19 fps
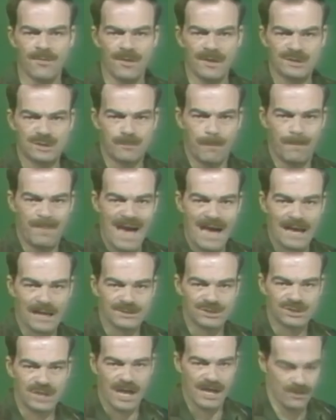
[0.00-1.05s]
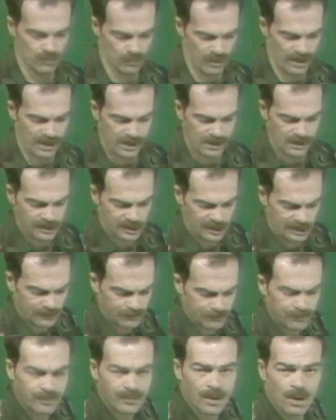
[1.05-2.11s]
this battle sight range,
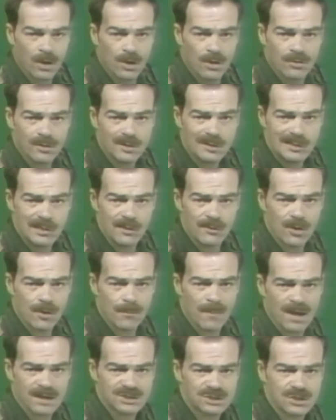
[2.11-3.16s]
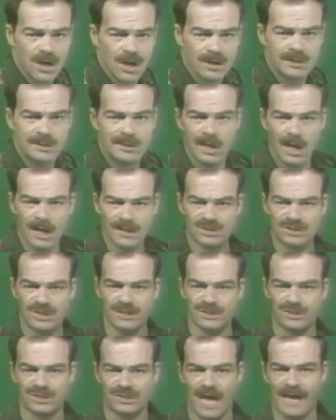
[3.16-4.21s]
the shooter must adjust
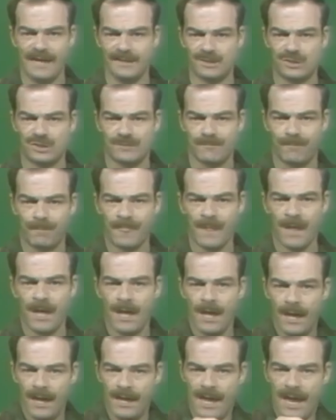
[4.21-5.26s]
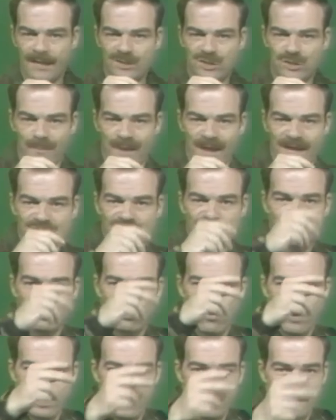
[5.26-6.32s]
his sights. He estimates the
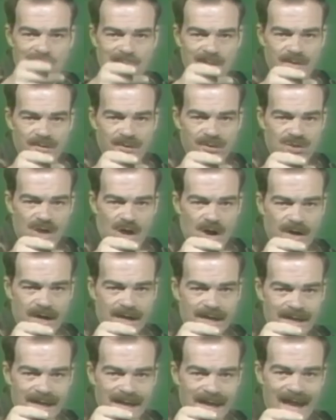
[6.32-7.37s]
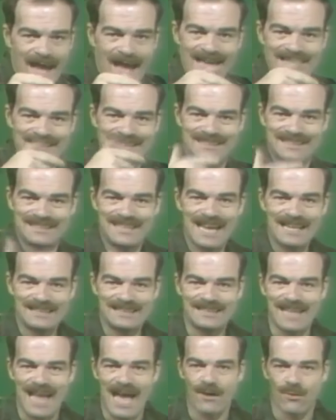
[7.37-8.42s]
range to the target and
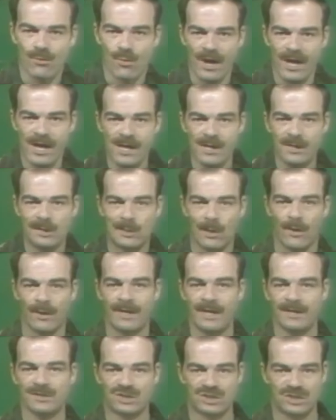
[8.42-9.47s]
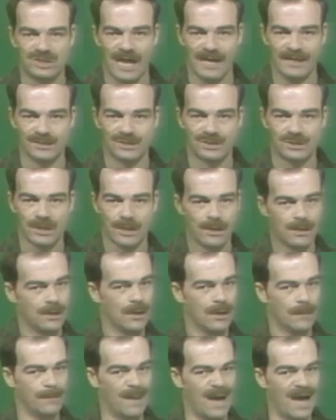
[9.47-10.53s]
sets that range on his sights.
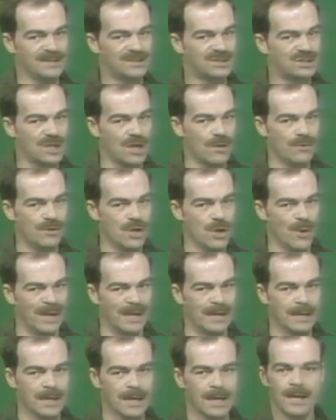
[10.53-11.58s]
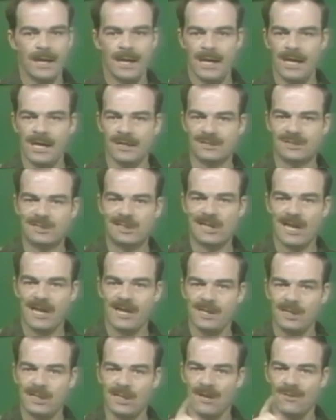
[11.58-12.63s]
By so doing, he is
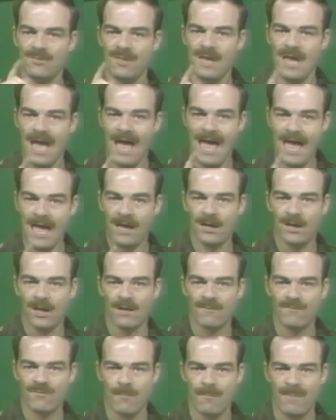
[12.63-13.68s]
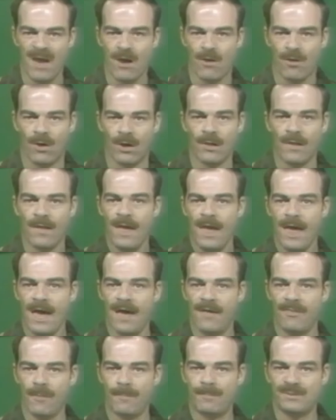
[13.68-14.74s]
changing the angle of the barrel
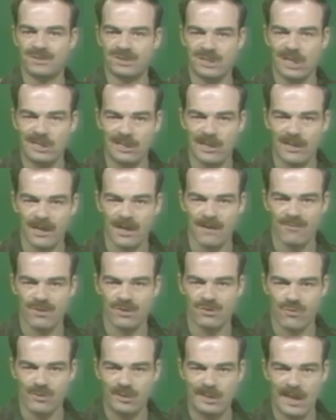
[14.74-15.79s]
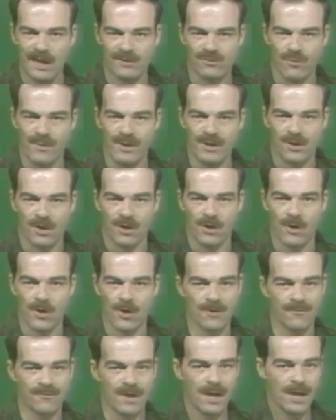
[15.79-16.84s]
and the positioning of the trajectory
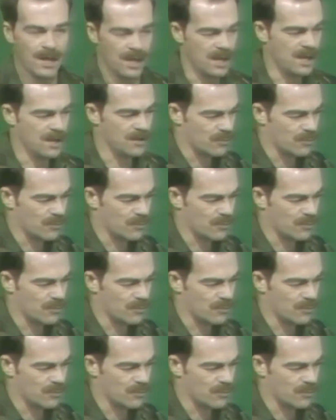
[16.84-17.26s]
curve in